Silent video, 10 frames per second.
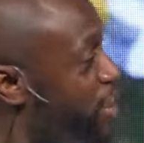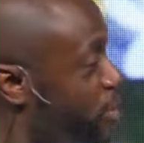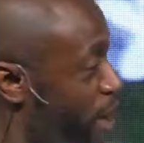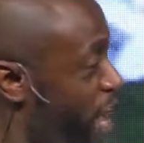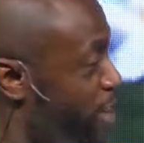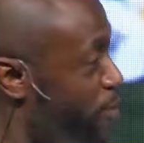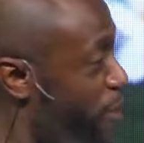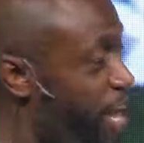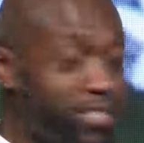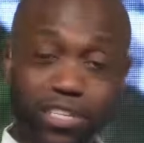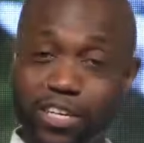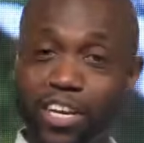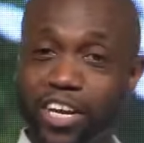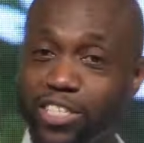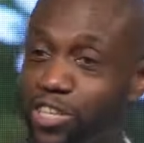why the pastor
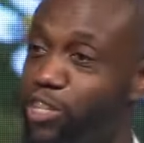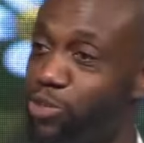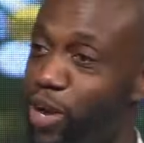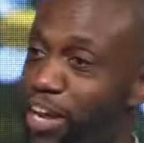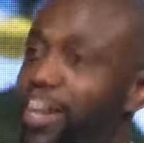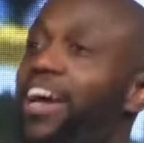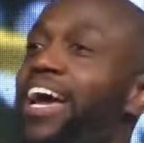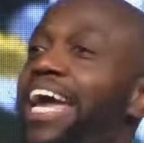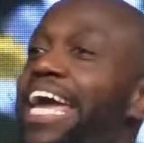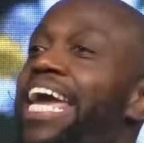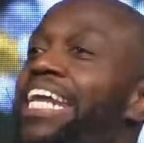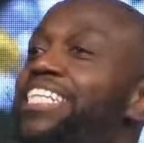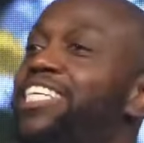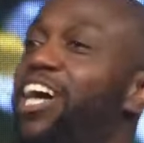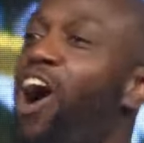just read? It is
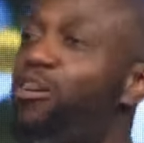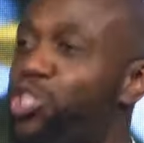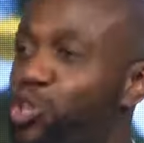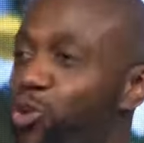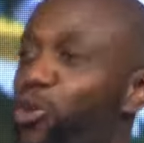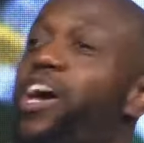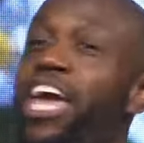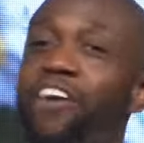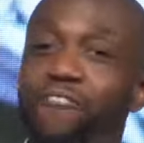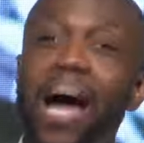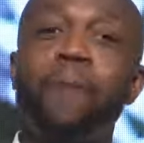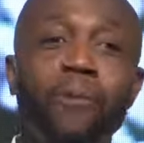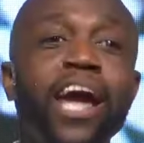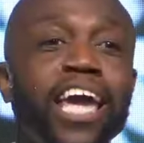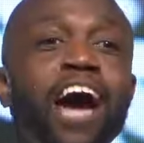cultural. If I
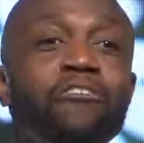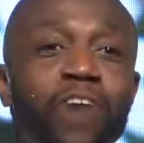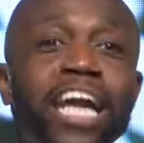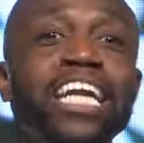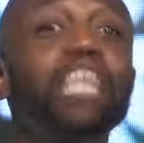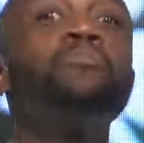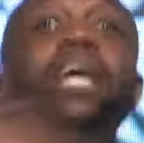break out running, this place